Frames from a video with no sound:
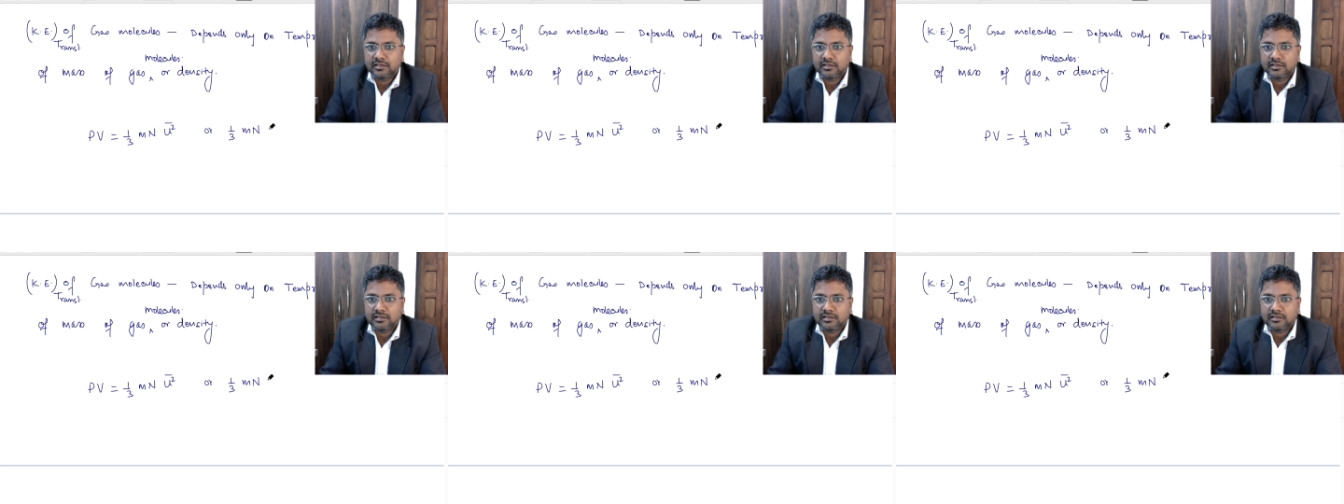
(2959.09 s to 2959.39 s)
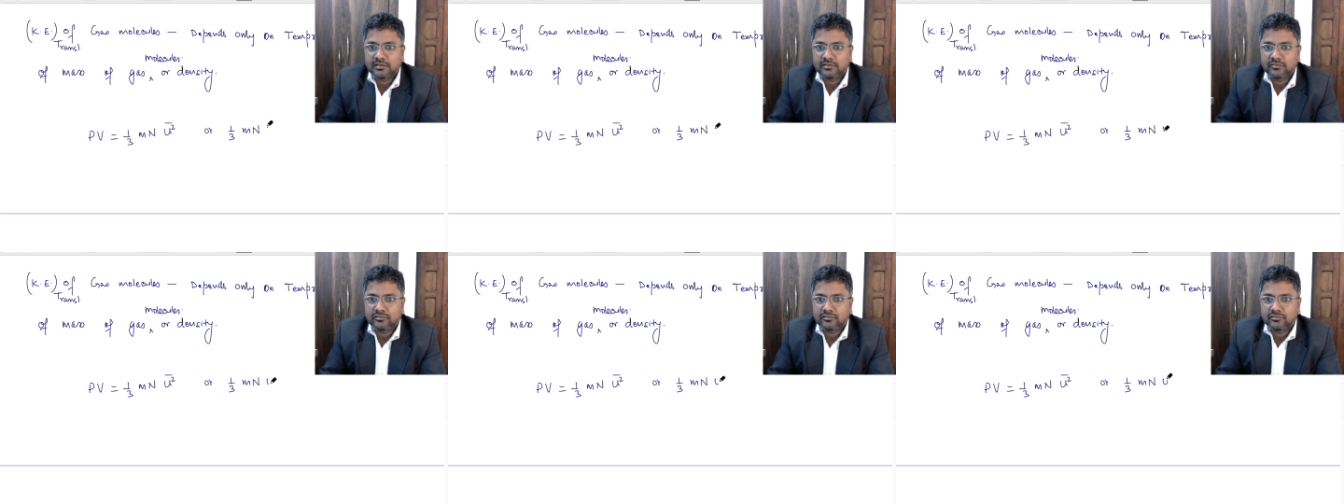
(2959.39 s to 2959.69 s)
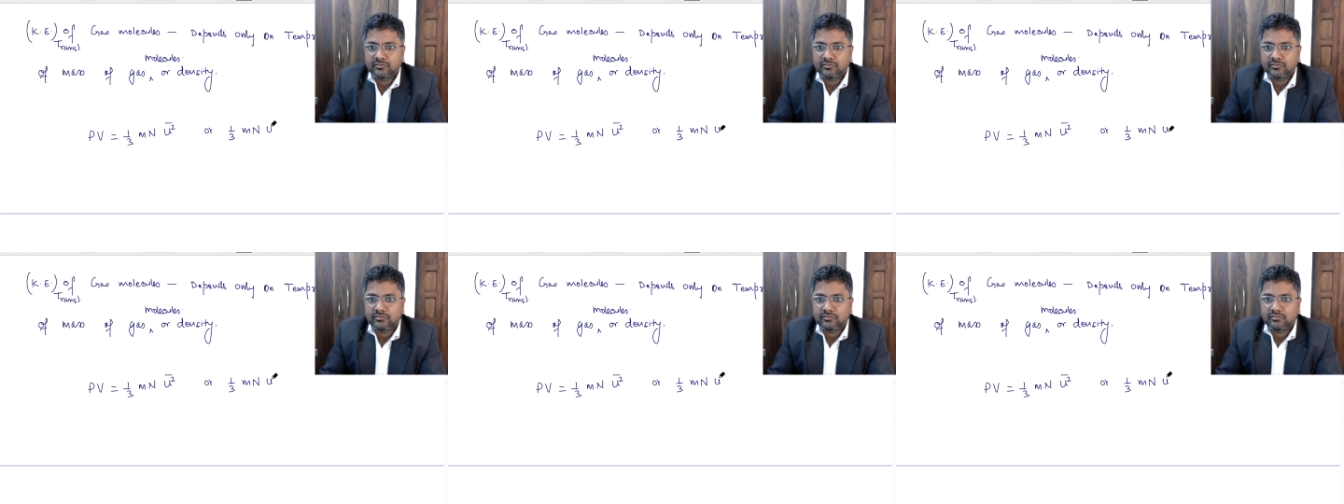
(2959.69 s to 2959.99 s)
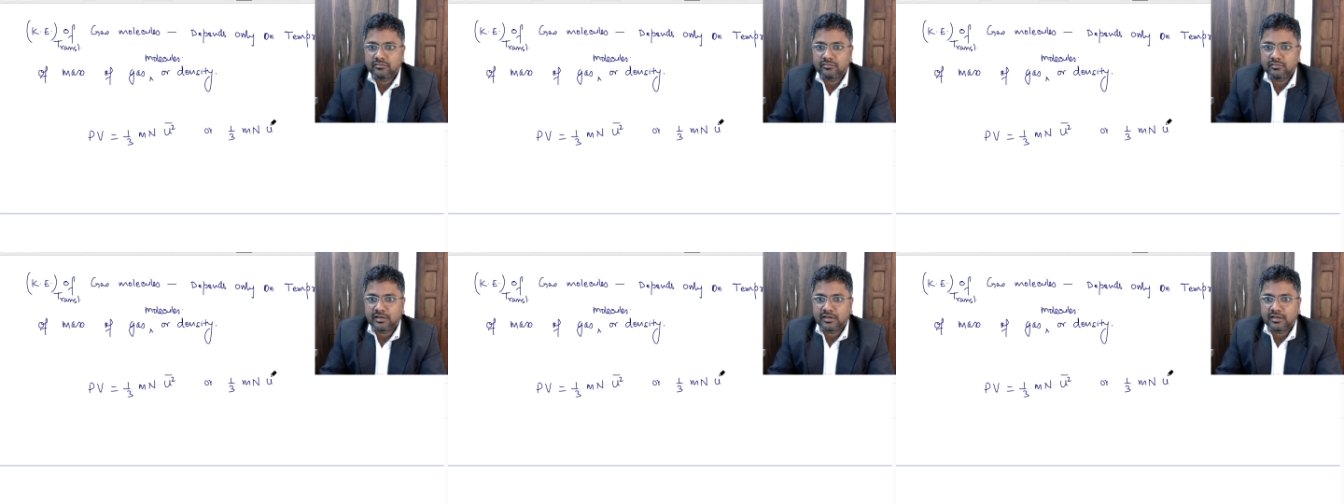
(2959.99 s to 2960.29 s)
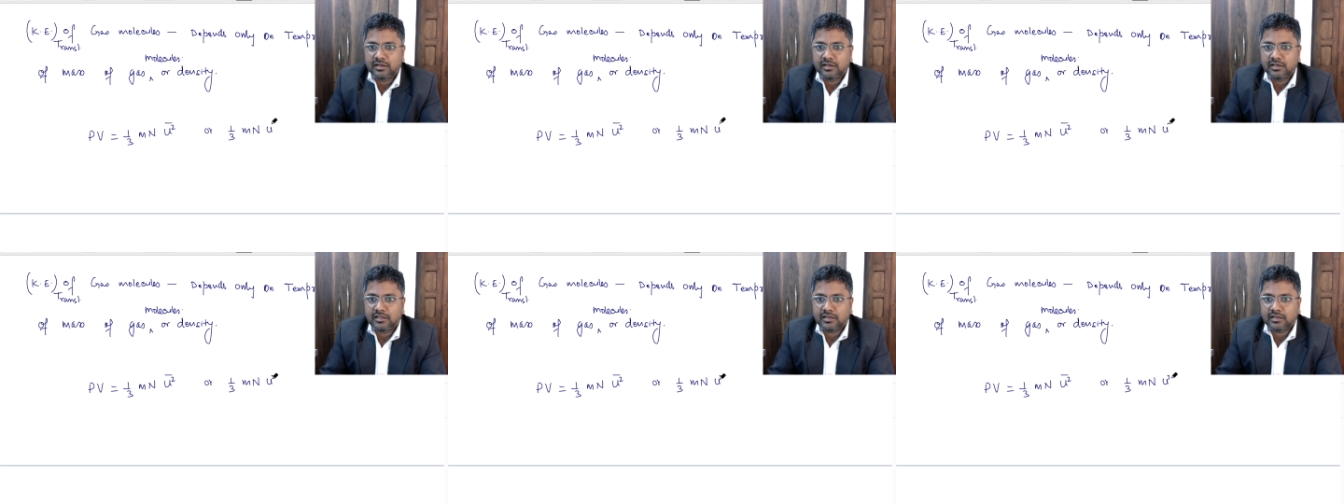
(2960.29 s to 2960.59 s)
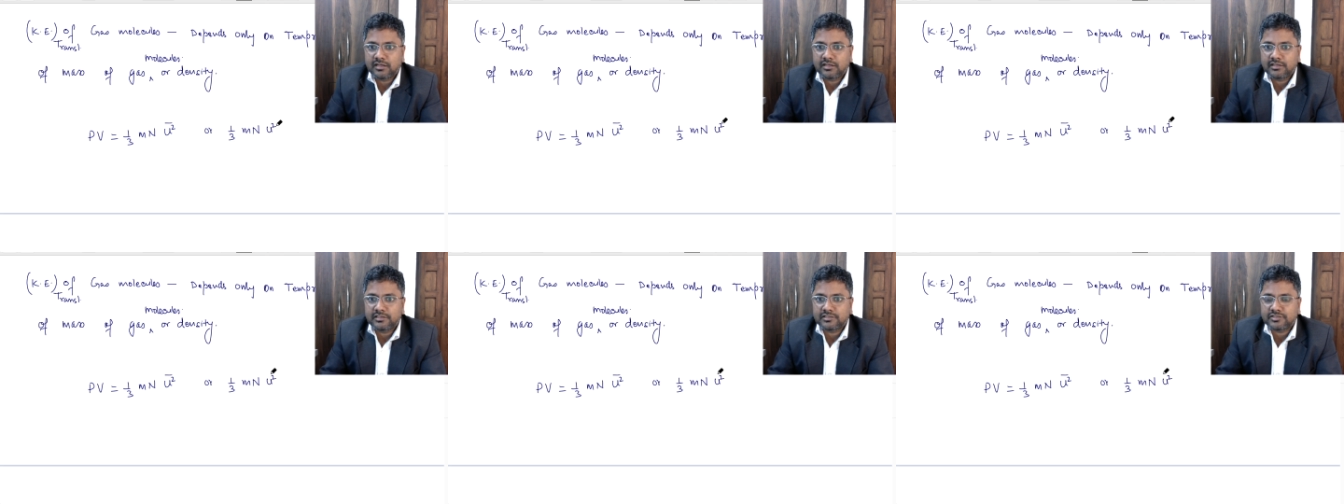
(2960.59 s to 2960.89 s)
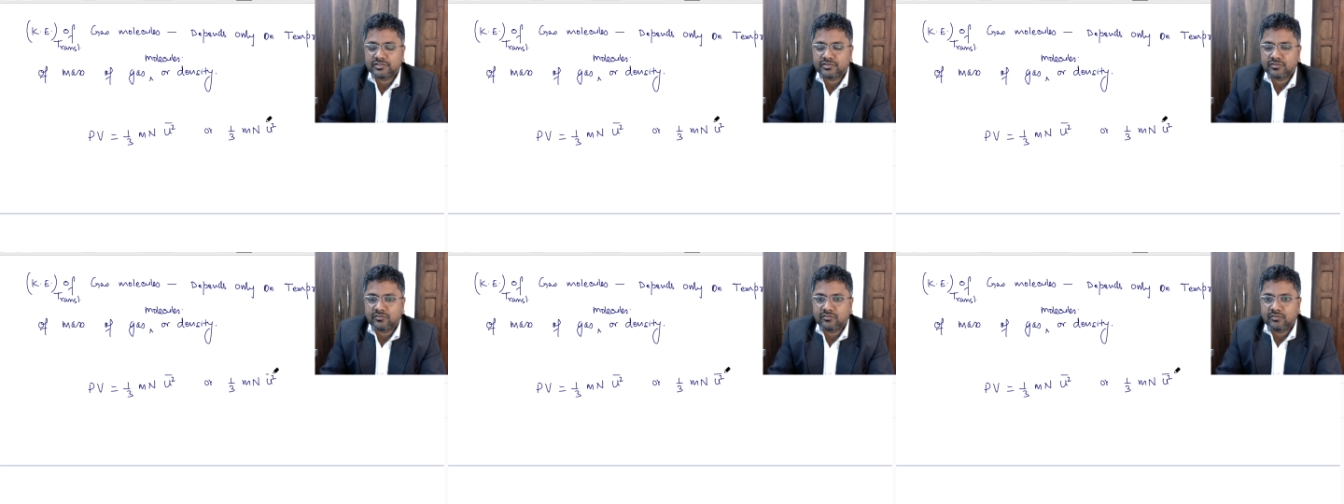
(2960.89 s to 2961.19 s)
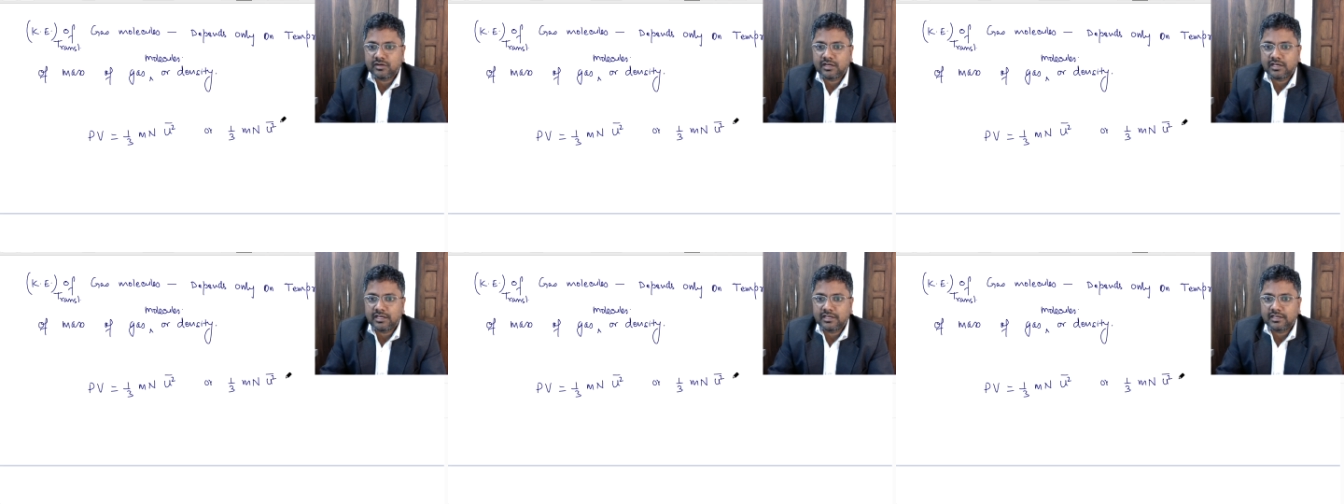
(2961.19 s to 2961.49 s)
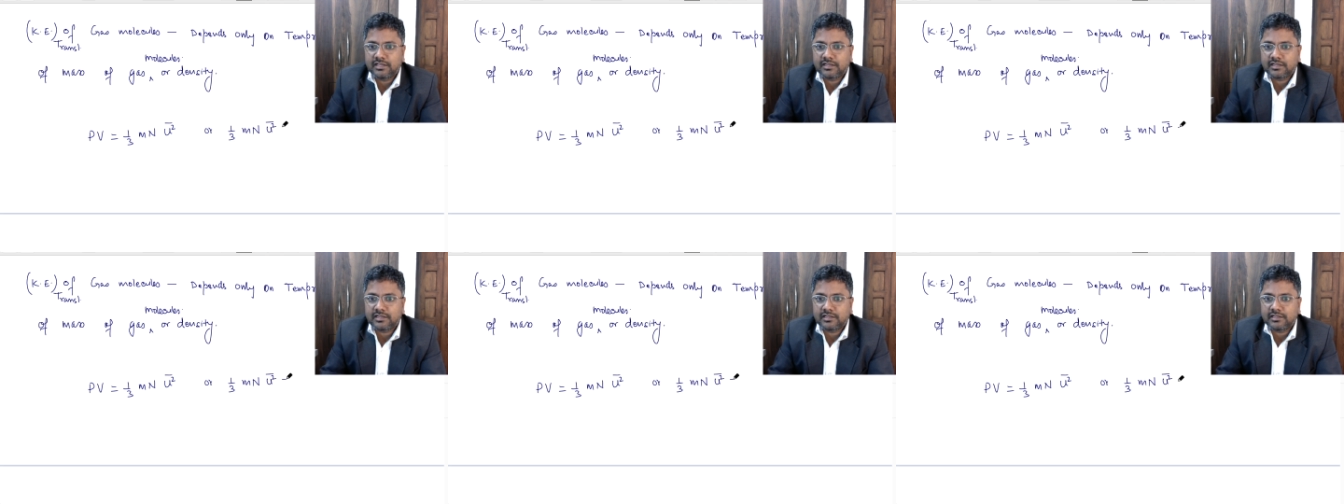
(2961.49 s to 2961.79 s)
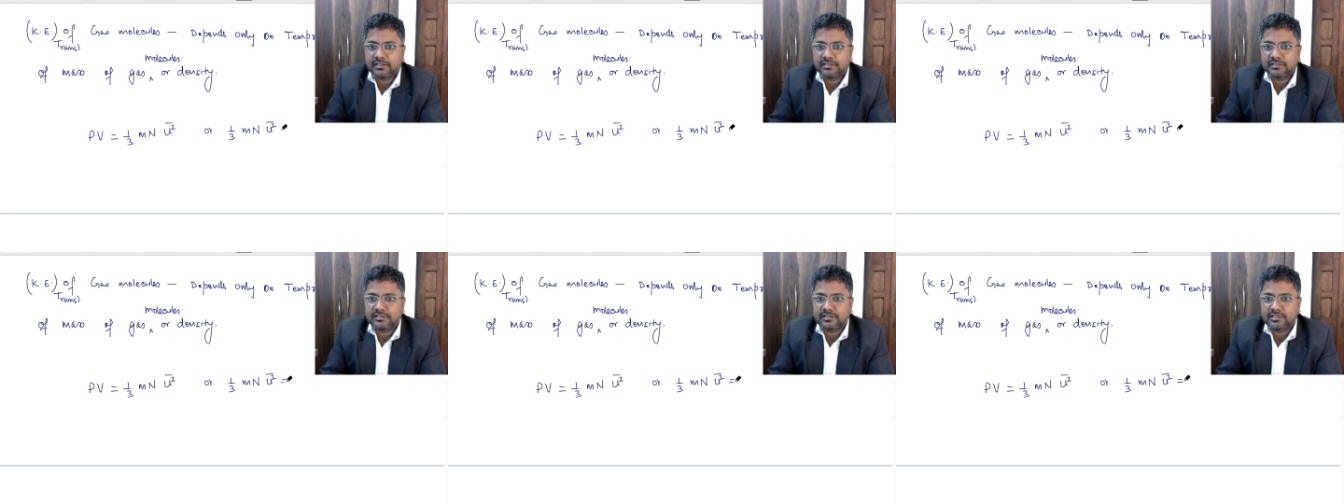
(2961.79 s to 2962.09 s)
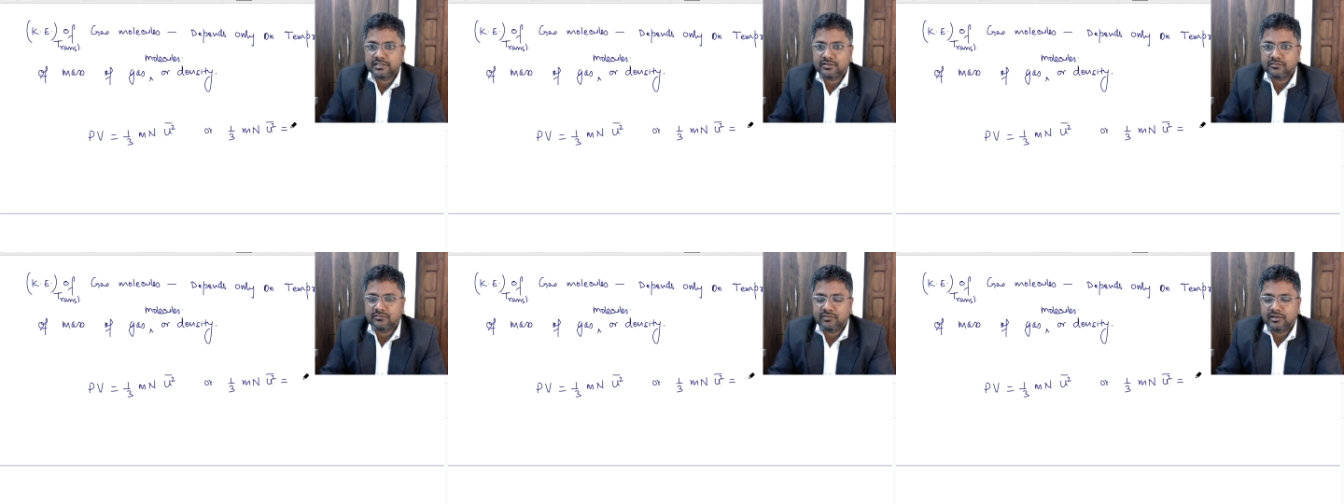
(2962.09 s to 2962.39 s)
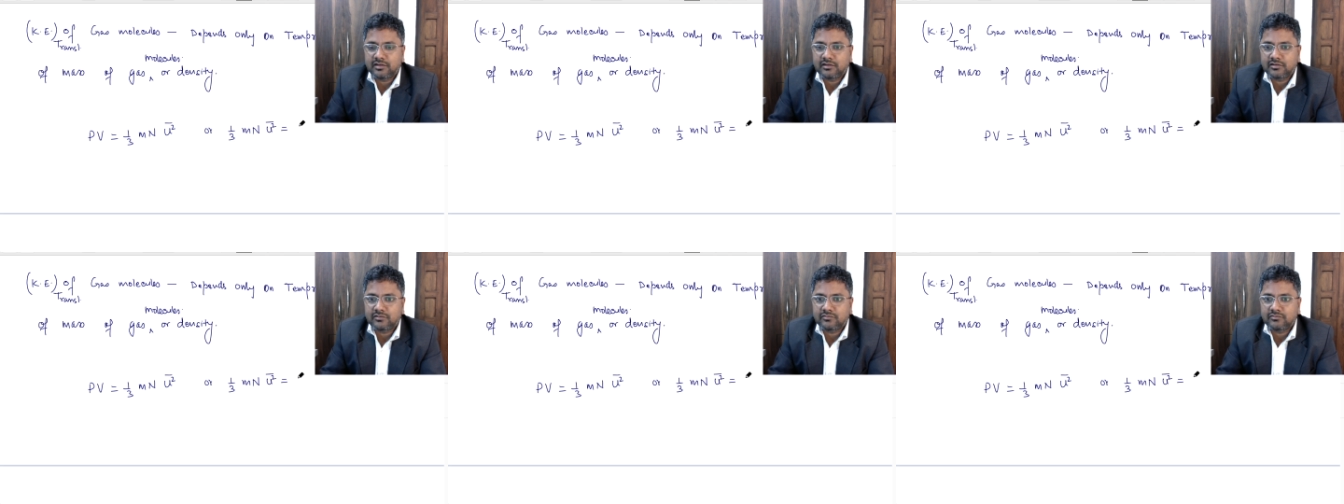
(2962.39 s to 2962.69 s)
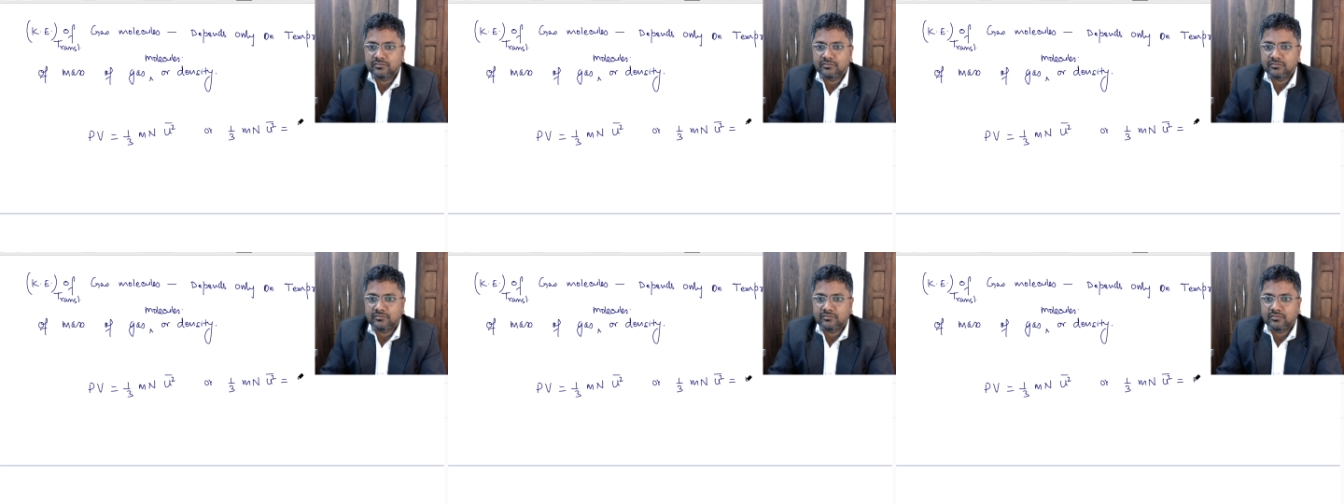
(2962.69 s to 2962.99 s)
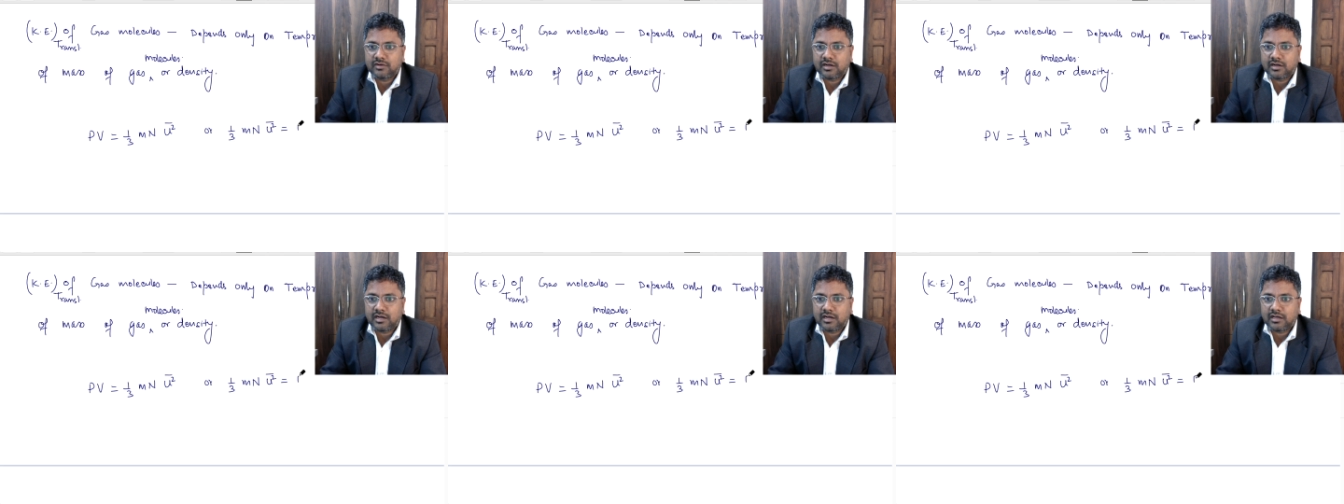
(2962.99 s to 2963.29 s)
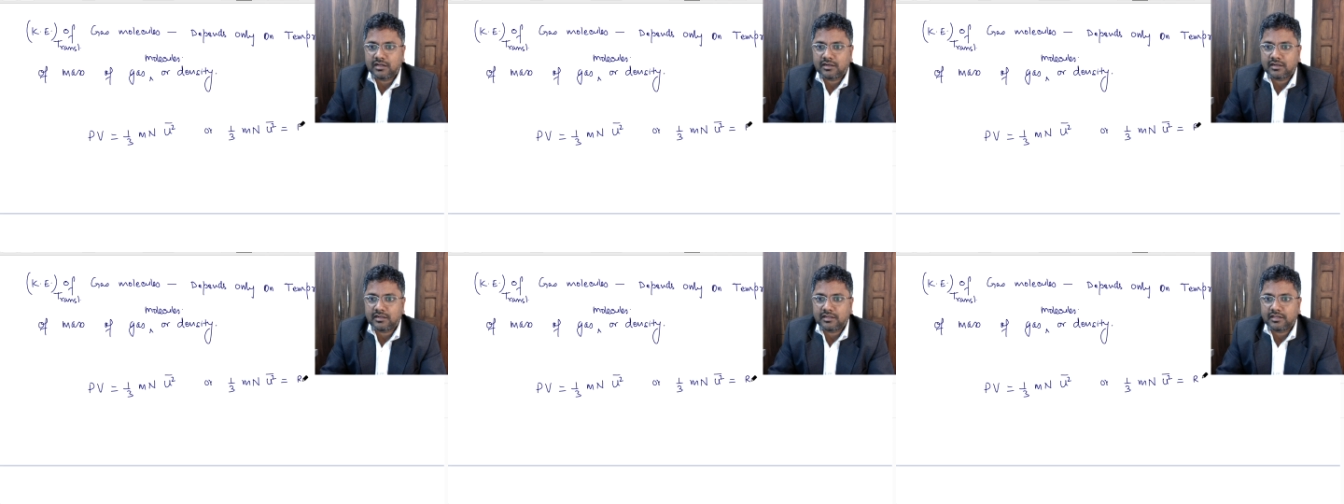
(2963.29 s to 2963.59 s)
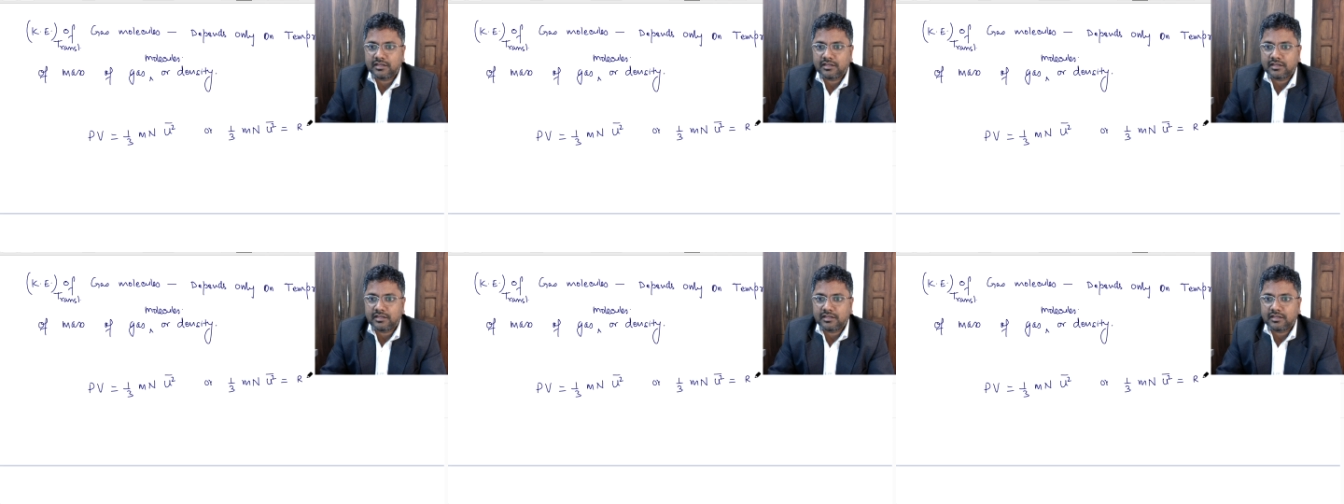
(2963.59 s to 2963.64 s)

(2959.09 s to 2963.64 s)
u bar square is equal to RT,